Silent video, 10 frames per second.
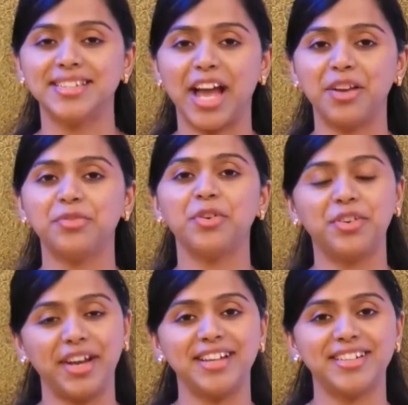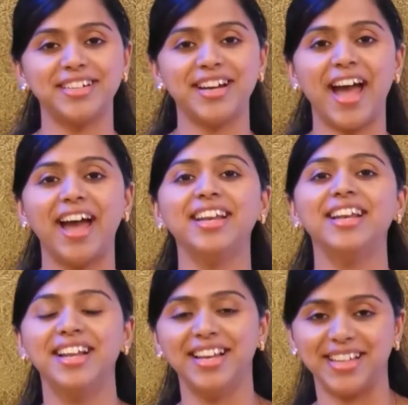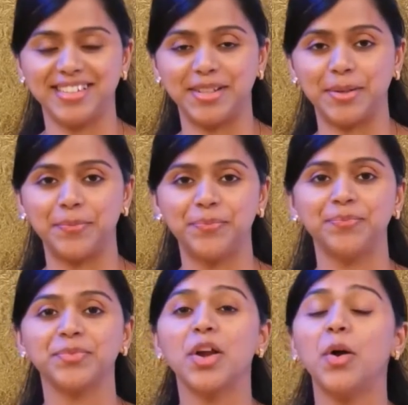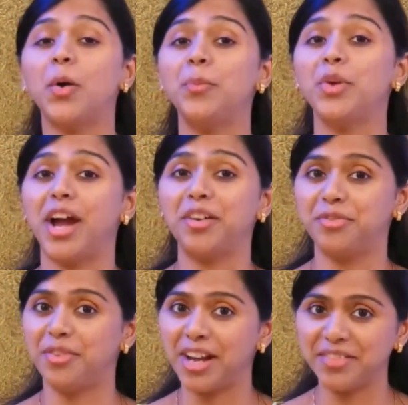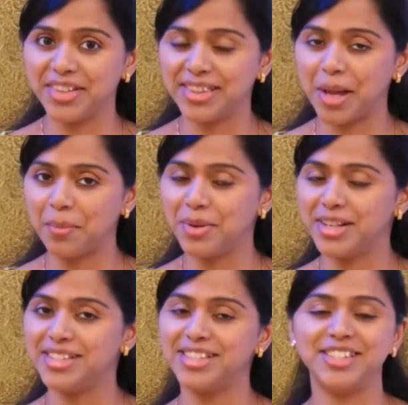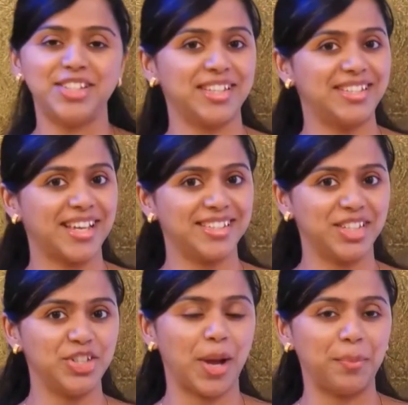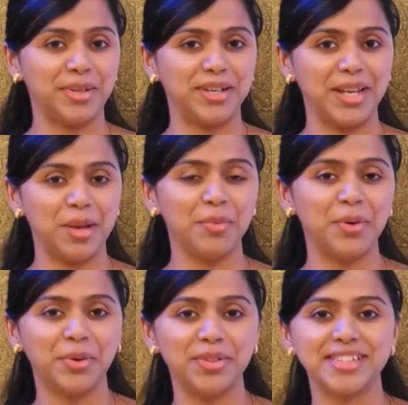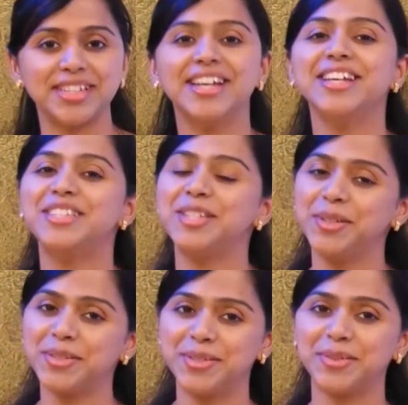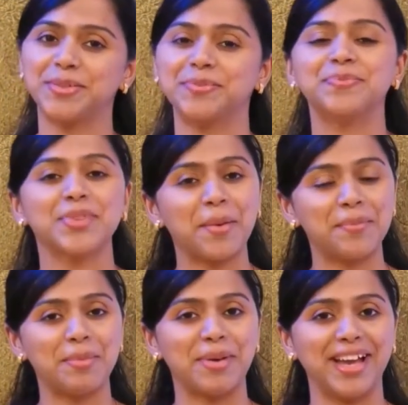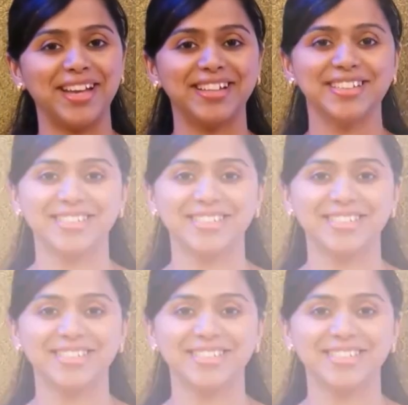sign for greater and lesser. Hope you had fun with numbers just as the chapter name goes. See you soon. Bye-bye.